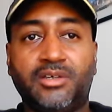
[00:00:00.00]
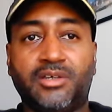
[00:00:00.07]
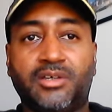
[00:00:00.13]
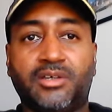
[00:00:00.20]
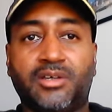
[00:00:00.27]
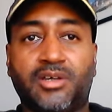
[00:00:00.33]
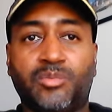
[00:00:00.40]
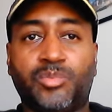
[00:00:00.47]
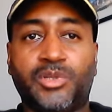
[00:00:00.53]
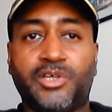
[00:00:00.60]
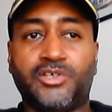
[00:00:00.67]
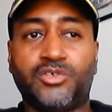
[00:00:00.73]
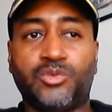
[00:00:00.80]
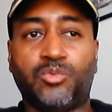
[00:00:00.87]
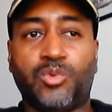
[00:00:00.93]
uh, a
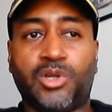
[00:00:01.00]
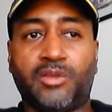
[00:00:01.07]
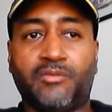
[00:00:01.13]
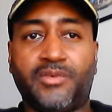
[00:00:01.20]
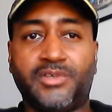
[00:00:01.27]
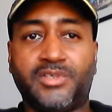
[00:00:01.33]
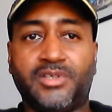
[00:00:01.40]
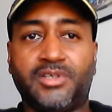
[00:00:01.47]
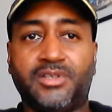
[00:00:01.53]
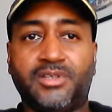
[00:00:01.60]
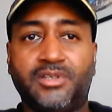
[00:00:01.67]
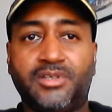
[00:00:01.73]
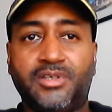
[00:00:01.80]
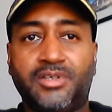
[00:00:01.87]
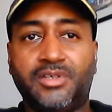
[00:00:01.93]
place you'd want to visit
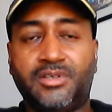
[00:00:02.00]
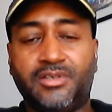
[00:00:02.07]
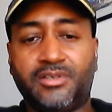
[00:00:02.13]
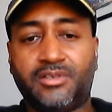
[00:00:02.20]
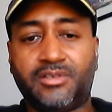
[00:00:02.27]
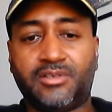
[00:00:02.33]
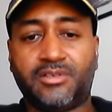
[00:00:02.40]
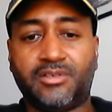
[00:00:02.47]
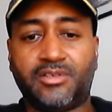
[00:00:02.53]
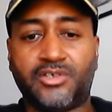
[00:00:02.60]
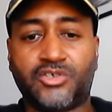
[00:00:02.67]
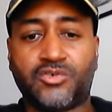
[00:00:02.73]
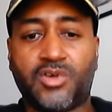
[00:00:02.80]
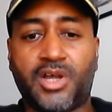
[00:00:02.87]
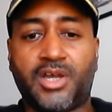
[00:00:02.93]
the, the
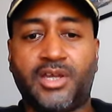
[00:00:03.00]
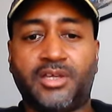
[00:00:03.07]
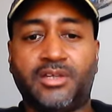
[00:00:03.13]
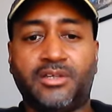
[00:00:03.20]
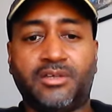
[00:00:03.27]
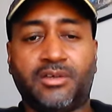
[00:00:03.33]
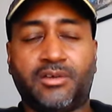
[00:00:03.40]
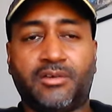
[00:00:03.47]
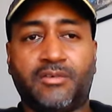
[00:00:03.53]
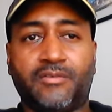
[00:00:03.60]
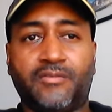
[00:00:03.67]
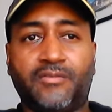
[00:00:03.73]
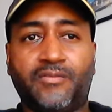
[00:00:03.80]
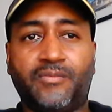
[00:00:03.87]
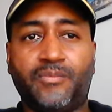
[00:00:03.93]
shrine of
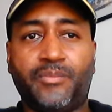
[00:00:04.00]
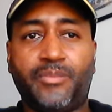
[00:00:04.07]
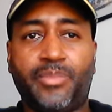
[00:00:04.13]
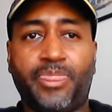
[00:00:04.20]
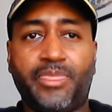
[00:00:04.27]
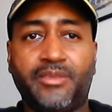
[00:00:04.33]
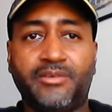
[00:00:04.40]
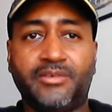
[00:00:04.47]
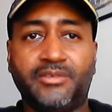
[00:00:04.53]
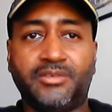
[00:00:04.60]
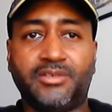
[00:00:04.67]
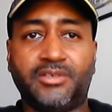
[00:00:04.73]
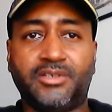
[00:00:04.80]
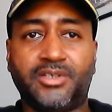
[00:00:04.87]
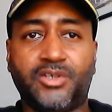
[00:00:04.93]

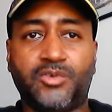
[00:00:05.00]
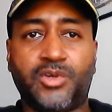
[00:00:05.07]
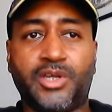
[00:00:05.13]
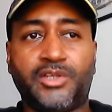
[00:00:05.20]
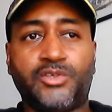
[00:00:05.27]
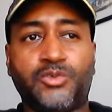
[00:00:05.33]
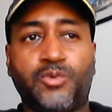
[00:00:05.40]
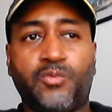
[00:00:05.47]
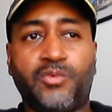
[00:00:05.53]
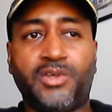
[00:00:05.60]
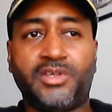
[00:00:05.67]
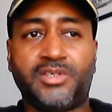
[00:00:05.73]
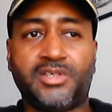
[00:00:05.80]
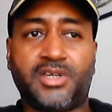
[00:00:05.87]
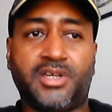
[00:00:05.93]
the great Sufi
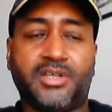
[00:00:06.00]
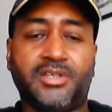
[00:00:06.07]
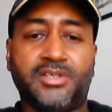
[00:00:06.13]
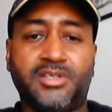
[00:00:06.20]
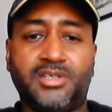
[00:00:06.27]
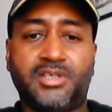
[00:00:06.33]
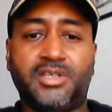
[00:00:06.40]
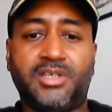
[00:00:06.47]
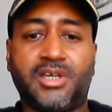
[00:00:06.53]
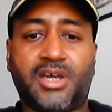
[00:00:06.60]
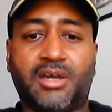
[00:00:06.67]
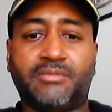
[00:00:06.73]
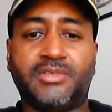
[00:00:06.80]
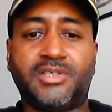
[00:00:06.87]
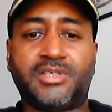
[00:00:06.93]
saint Sidi
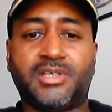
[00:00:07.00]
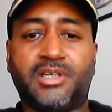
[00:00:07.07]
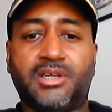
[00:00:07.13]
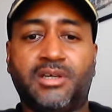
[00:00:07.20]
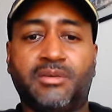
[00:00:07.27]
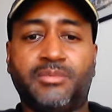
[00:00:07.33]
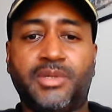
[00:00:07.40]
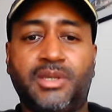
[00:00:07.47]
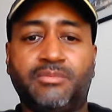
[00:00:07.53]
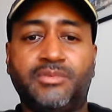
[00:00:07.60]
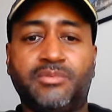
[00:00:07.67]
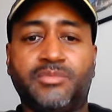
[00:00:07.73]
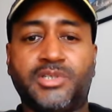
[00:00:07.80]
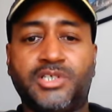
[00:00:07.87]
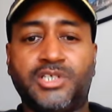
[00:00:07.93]
Abdus Salam
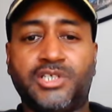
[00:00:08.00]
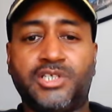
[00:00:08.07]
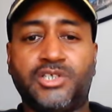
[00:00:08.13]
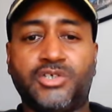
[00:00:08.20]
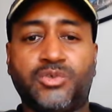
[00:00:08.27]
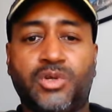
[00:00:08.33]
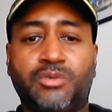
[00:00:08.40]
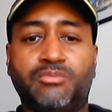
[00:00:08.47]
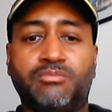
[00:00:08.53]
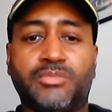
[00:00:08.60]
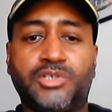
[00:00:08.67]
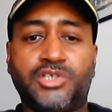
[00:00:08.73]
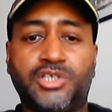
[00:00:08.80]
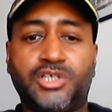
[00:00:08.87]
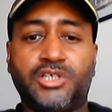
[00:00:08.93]
ibn Mashish or Ibn
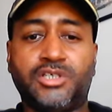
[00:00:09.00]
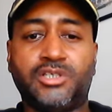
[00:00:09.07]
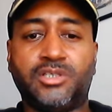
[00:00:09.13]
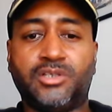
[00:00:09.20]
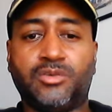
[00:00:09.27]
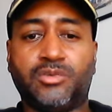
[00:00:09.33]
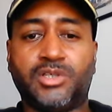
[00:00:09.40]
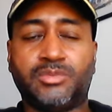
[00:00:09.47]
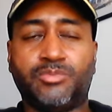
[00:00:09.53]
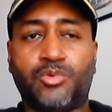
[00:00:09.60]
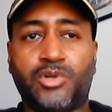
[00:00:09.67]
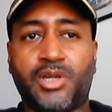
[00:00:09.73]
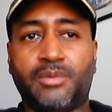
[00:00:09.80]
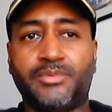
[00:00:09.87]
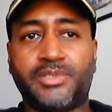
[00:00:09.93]
Mashish known as
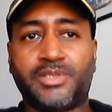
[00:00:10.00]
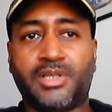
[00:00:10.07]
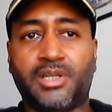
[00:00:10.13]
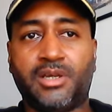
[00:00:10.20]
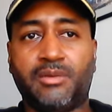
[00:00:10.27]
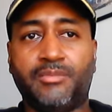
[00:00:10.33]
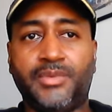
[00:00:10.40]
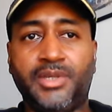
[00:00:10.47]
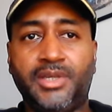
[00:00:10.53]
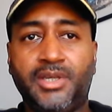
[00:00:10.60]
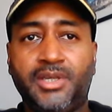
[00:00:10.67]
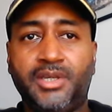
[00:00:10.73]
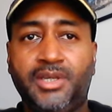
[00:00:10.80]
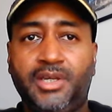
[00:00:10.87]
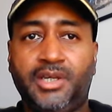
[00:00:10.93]
Mawlay Abdus Salam
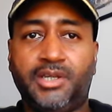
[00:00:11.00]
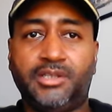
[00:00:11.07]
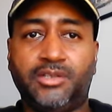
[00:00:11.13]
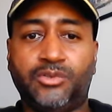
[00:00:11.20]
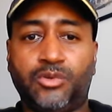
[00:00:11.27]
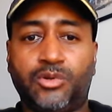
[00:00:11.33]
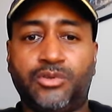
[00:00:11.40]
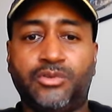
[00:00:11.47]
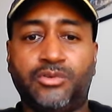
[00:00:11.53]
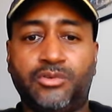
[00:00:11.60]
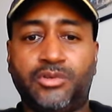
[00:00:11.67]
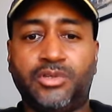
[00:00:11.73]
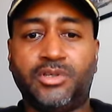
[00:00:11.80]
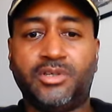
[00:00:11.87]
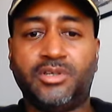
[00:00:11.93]
in the
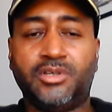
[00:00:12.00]
northern